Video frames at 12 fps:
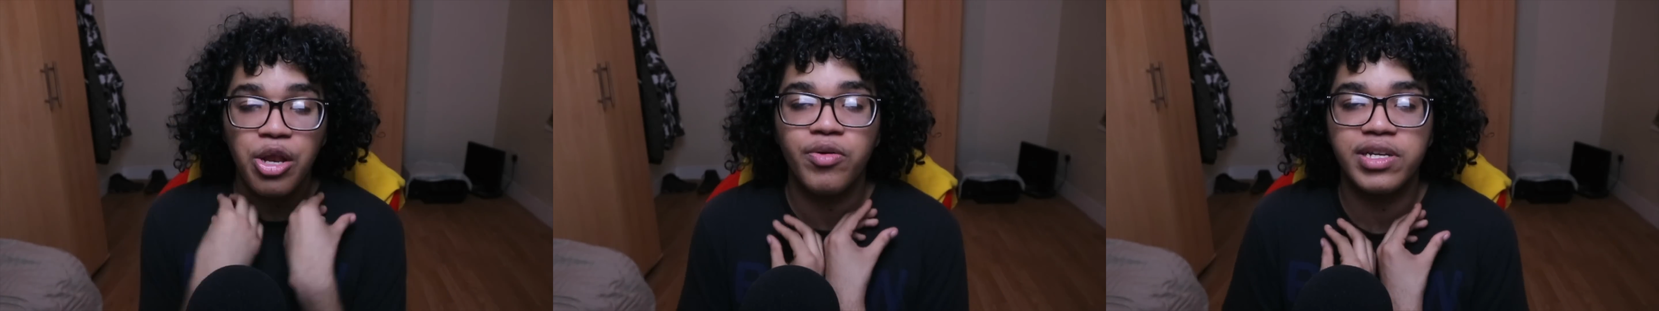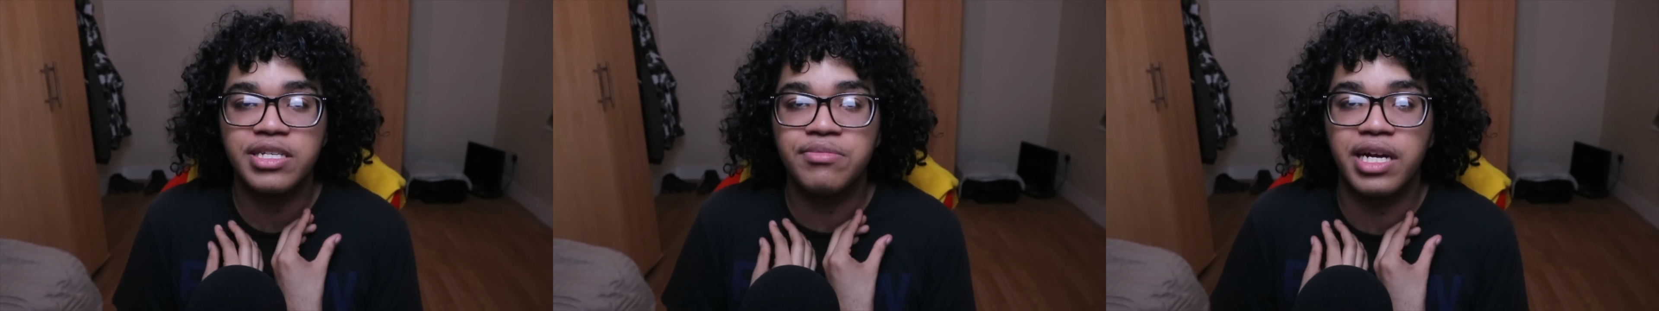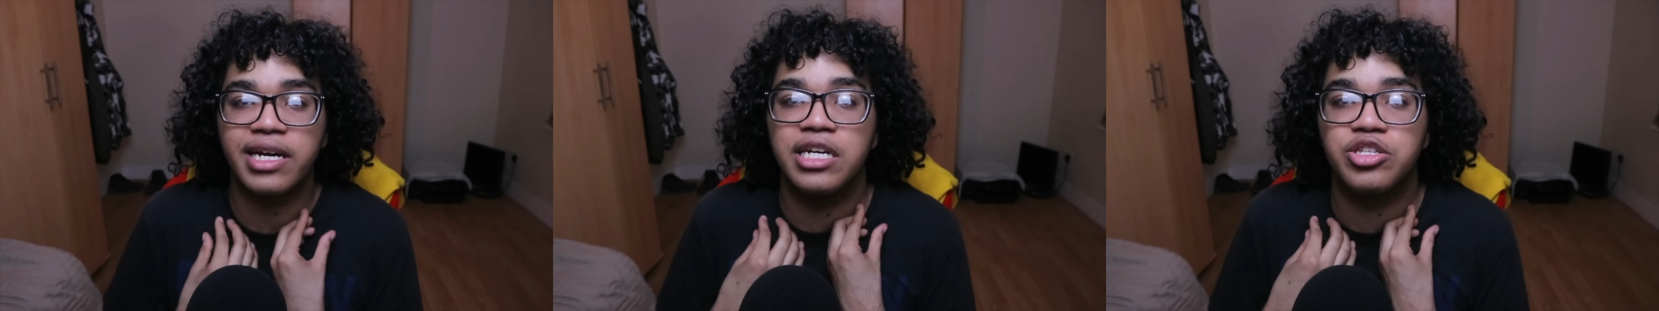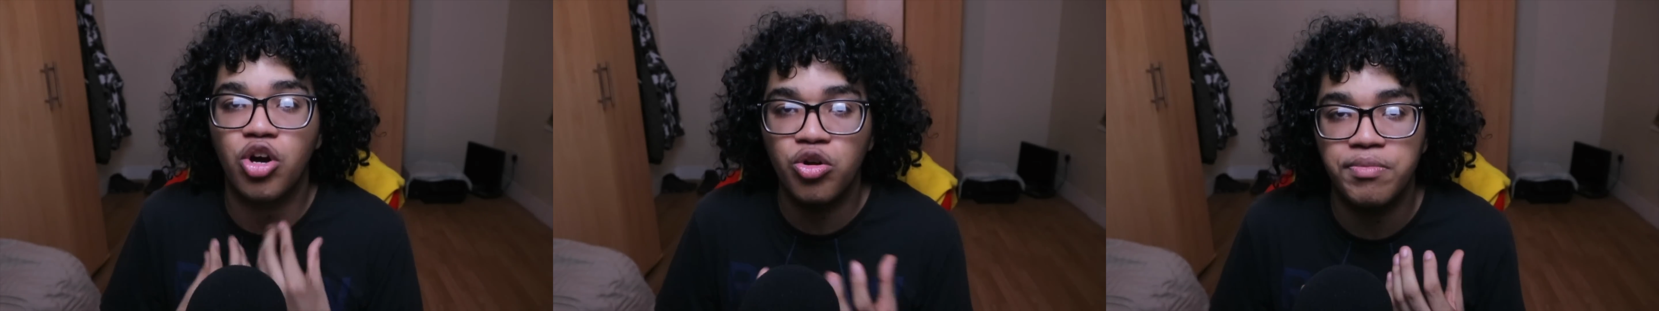I know it seems like
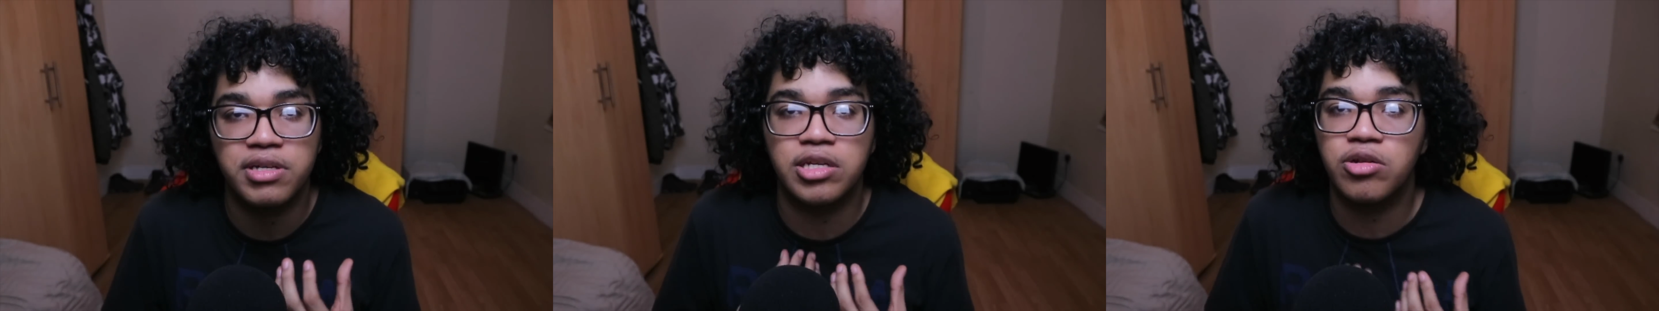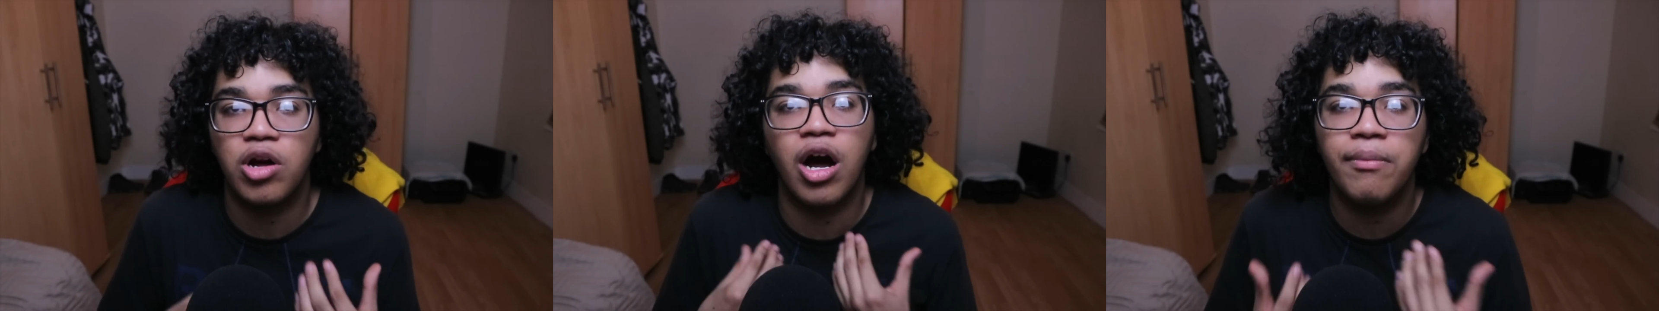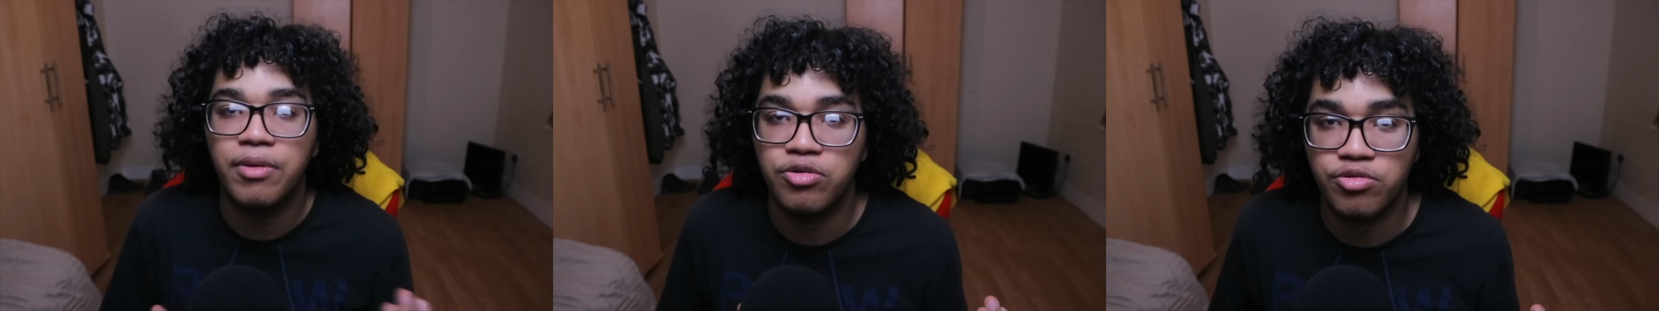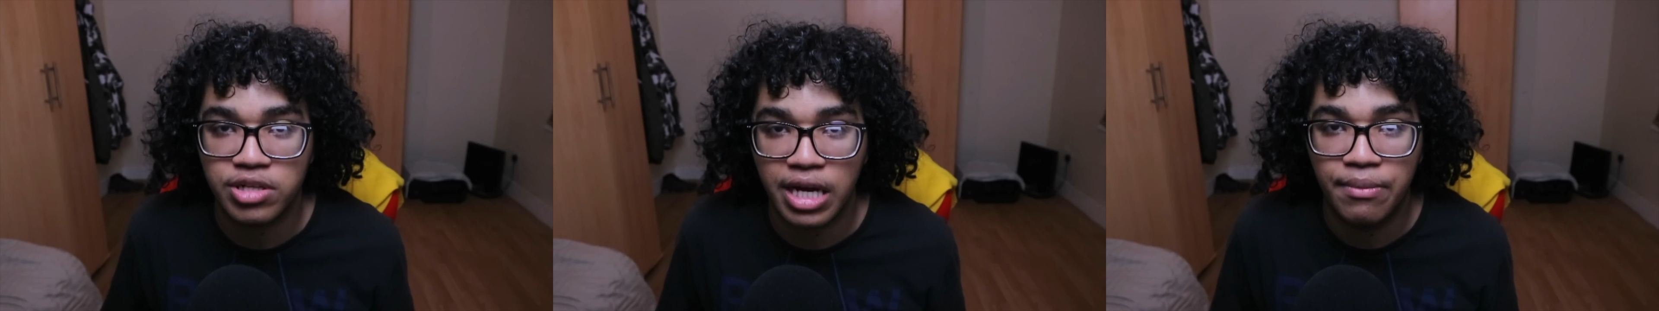I don't, because I don't
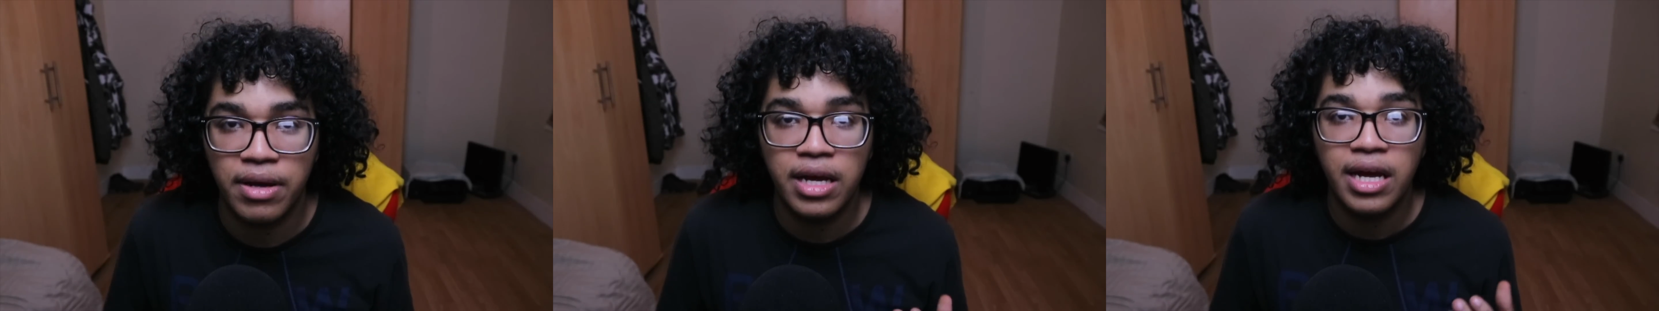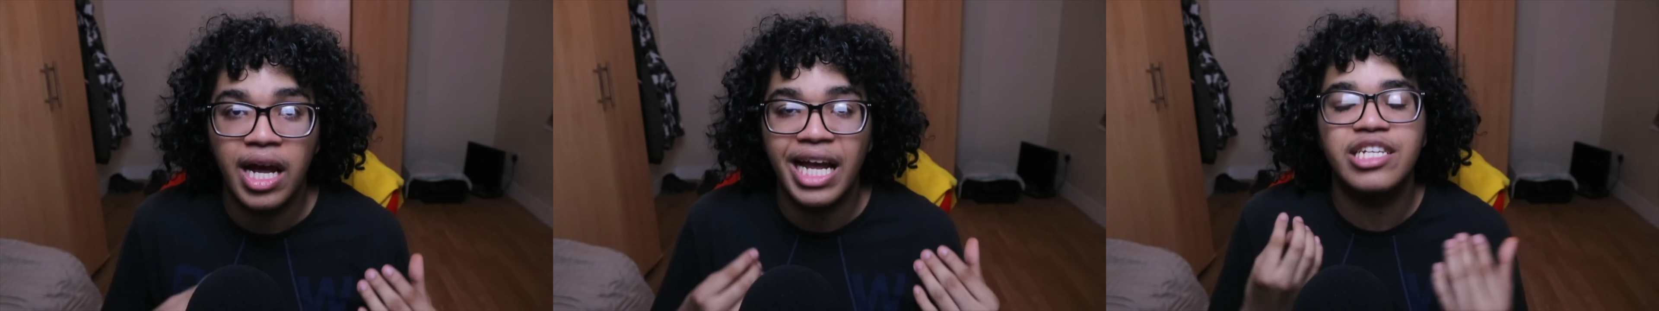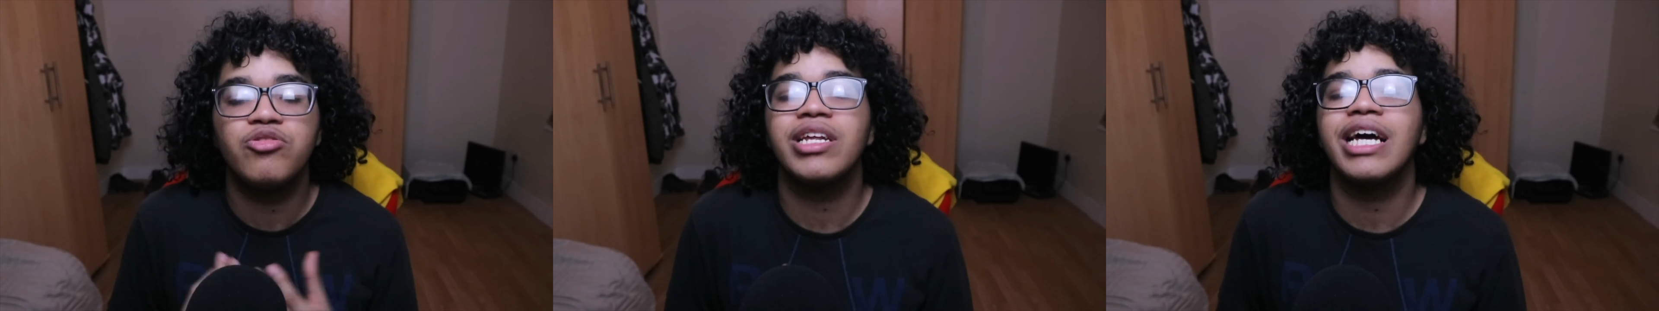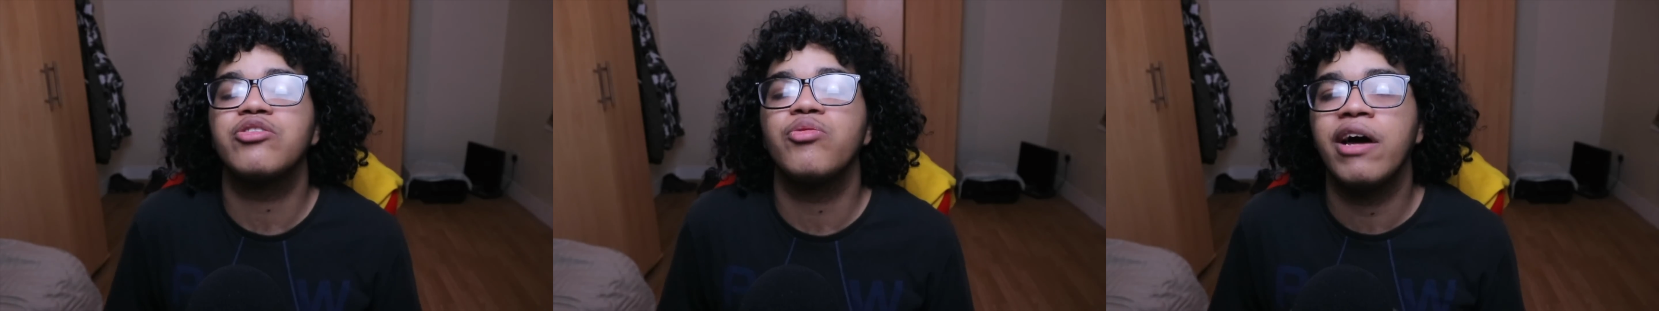upload all the time. It's
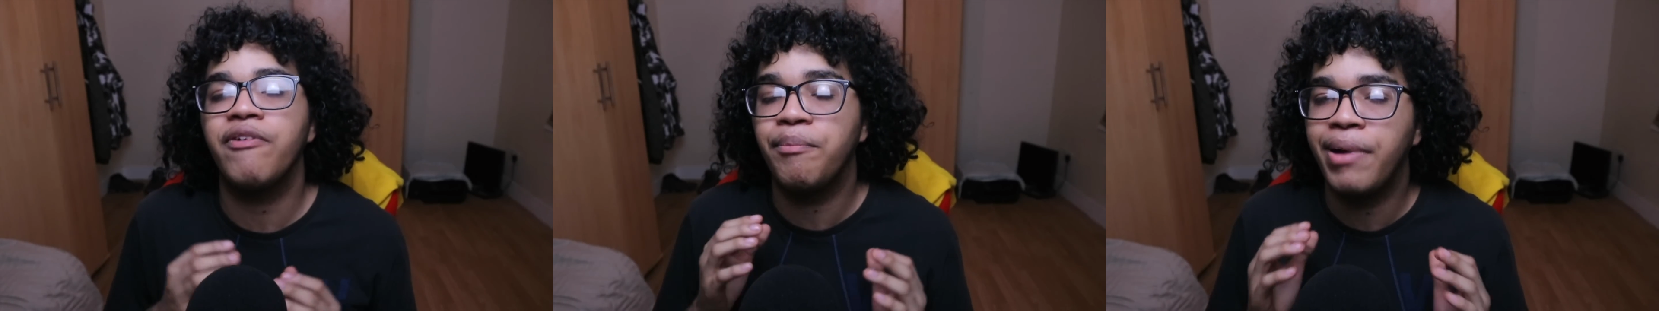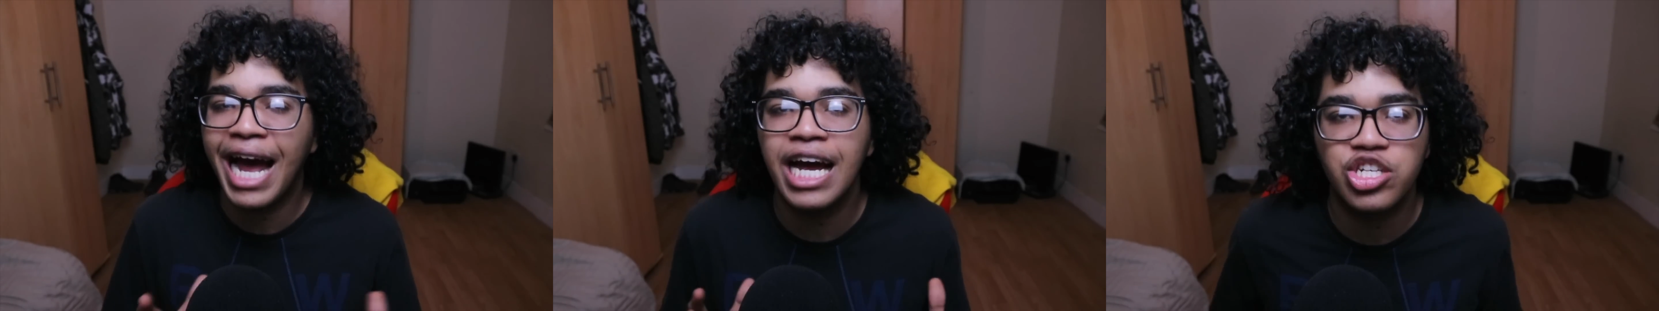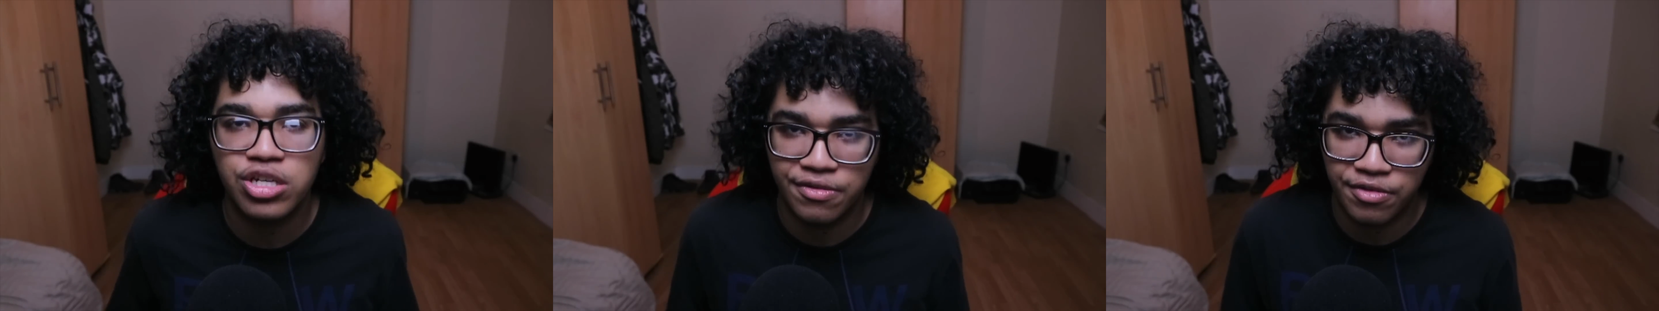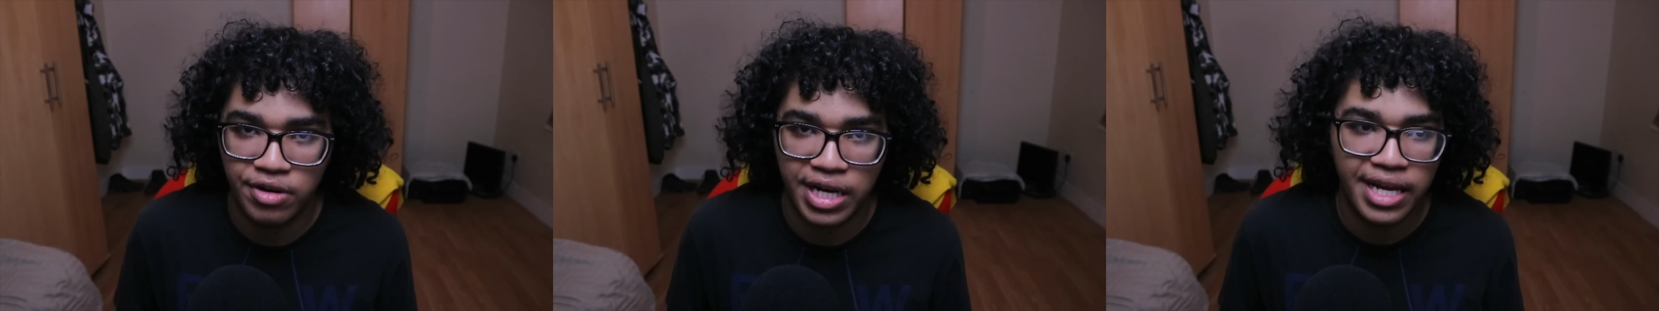not that I don't have a
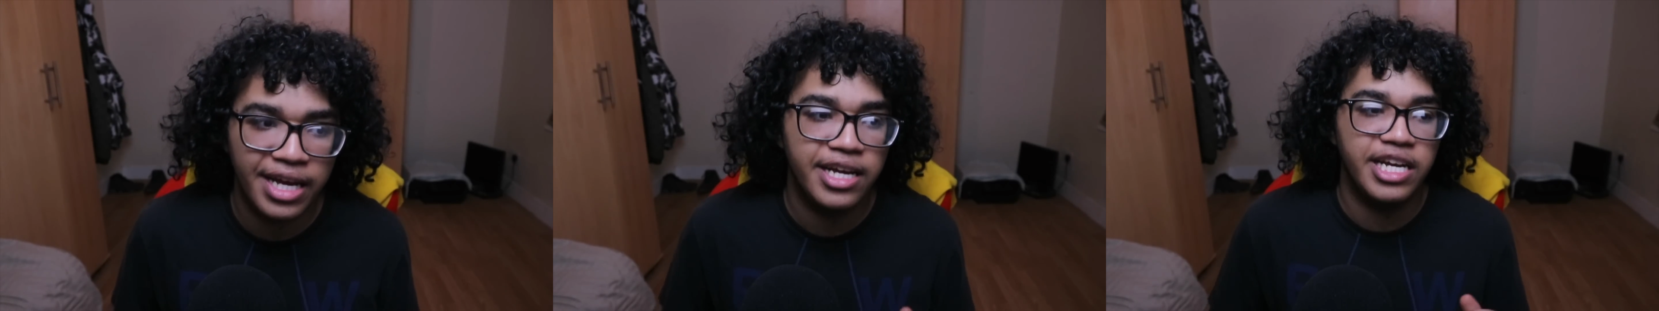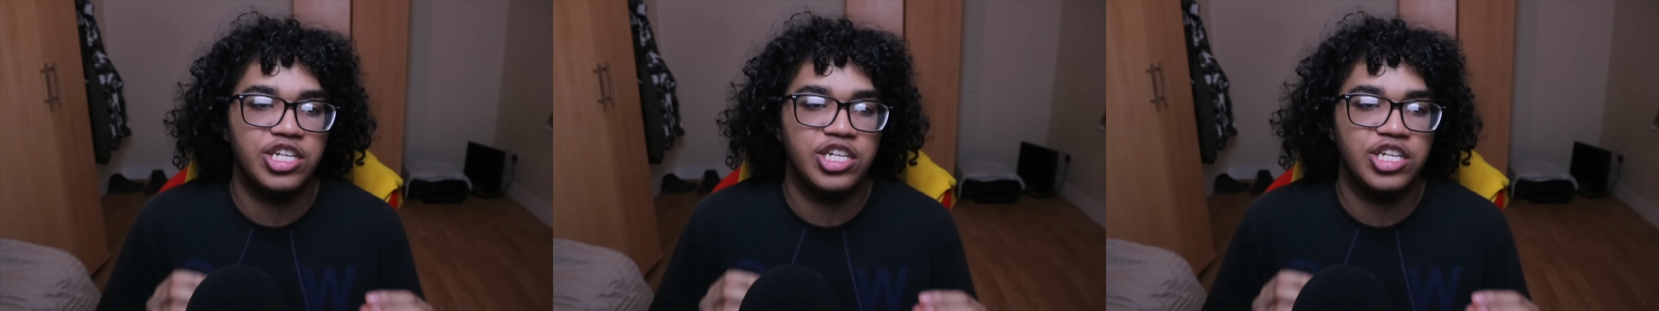passion for it.